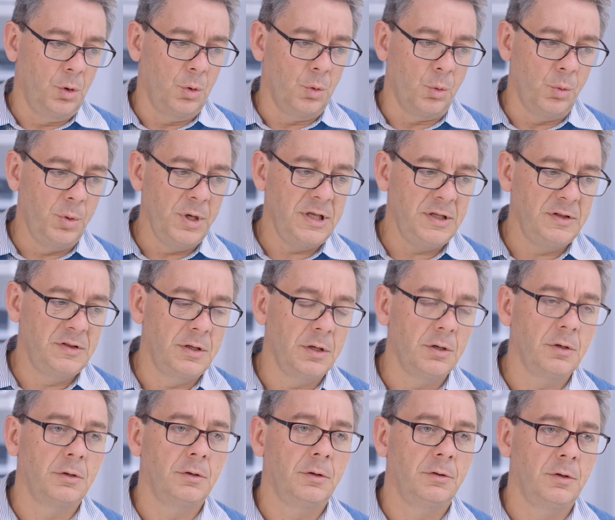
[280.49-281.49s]
read
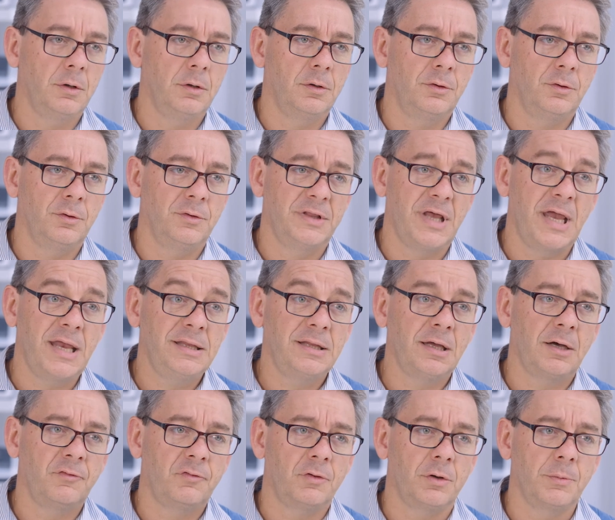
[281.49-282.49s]
the, the, the,
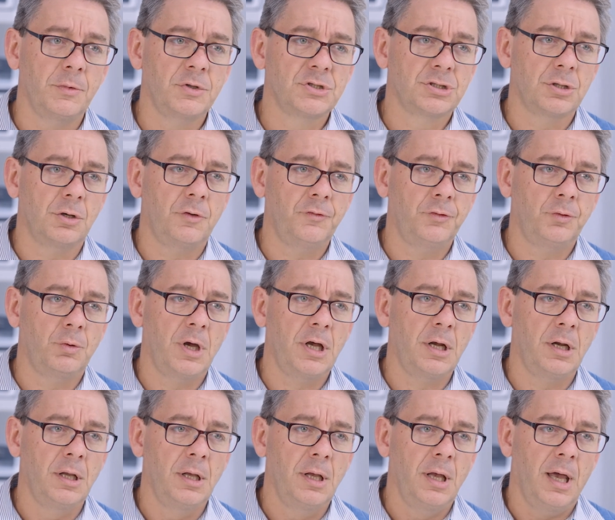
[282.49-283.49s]
data from the
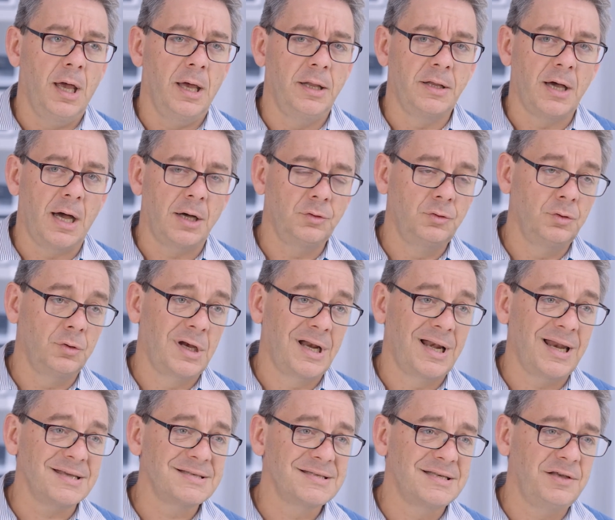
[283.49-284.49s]
software and how to
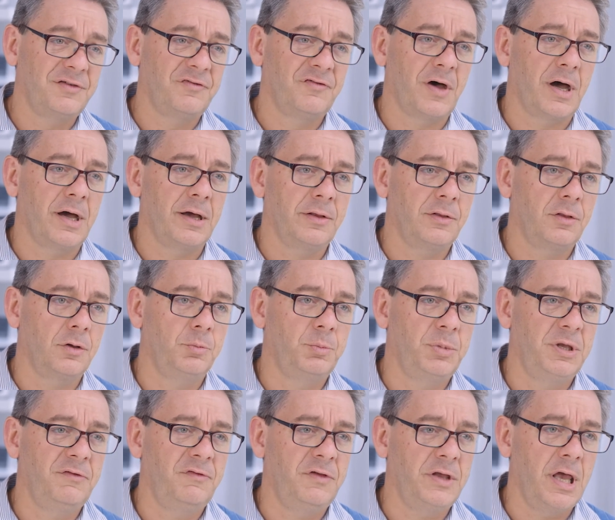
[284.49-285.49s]
classify the
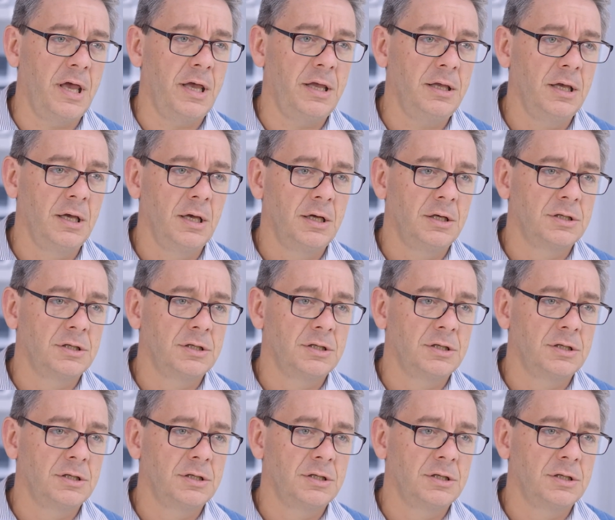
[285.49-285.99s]
PVA.